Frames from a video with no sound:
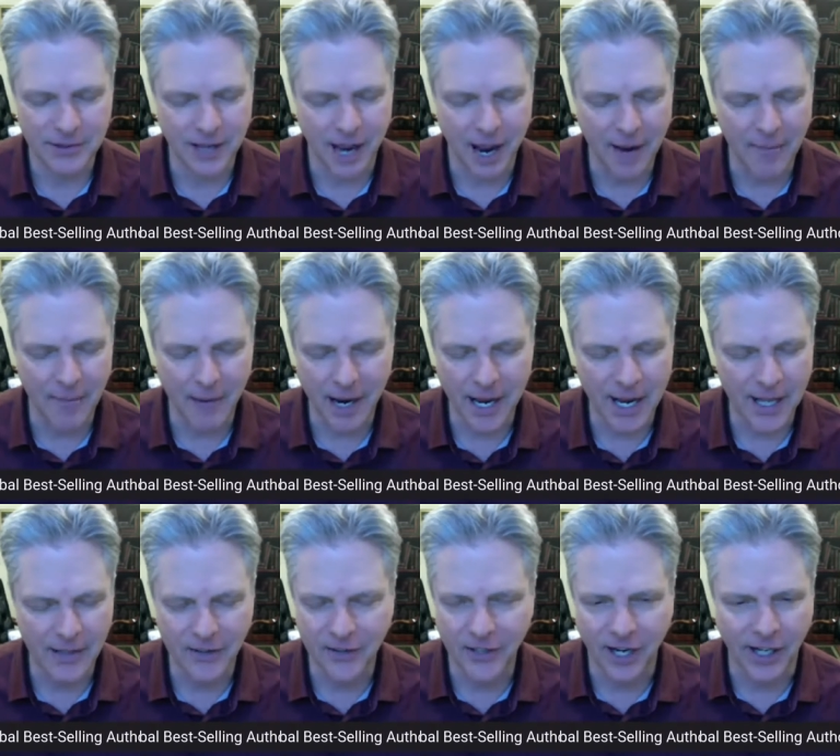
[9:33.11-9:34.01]
i'm my
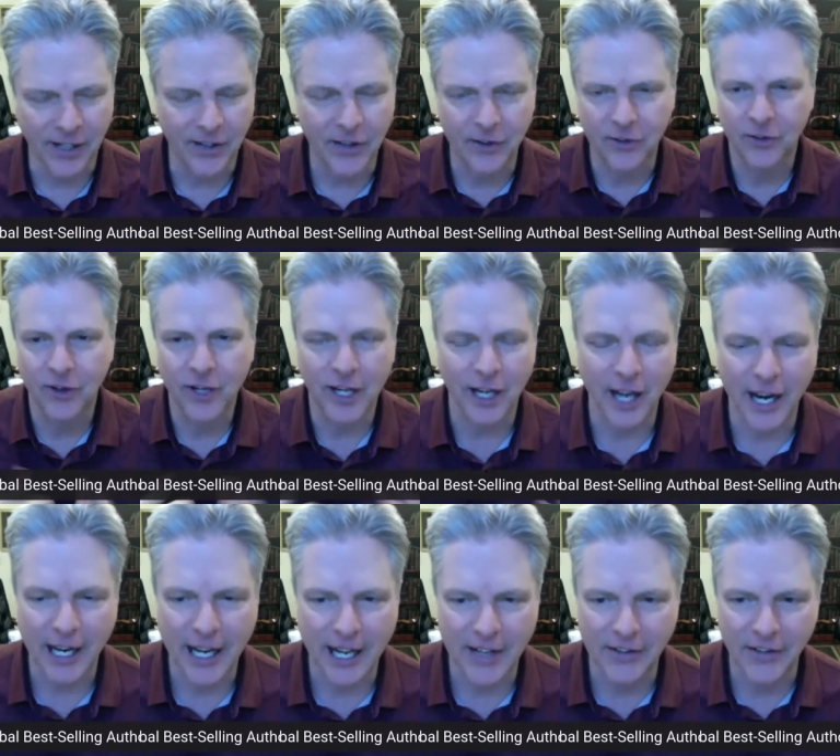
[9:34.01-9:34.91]
head stuck in the tree
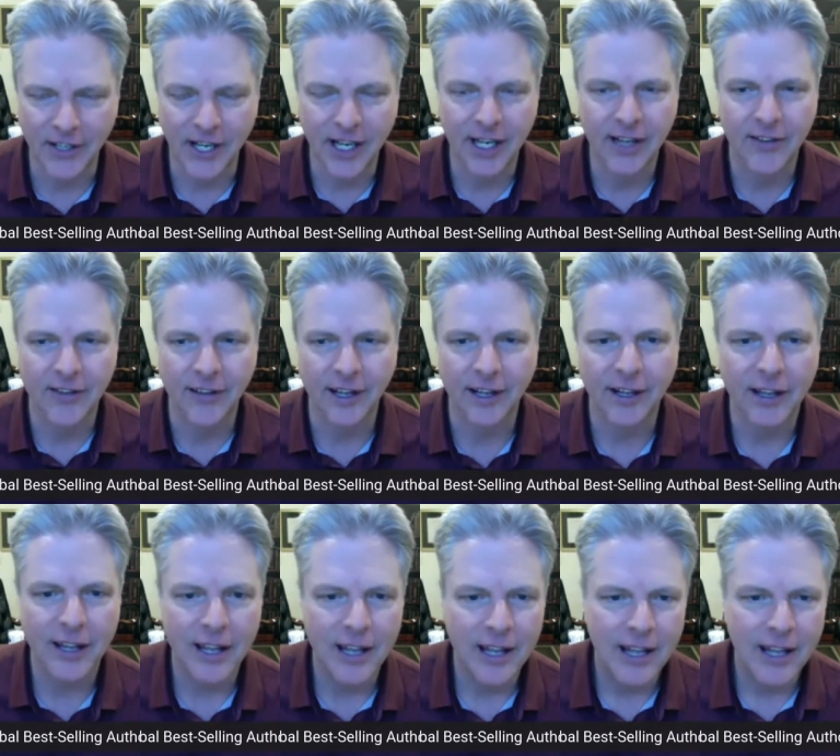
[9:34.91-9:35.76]
i can't see anything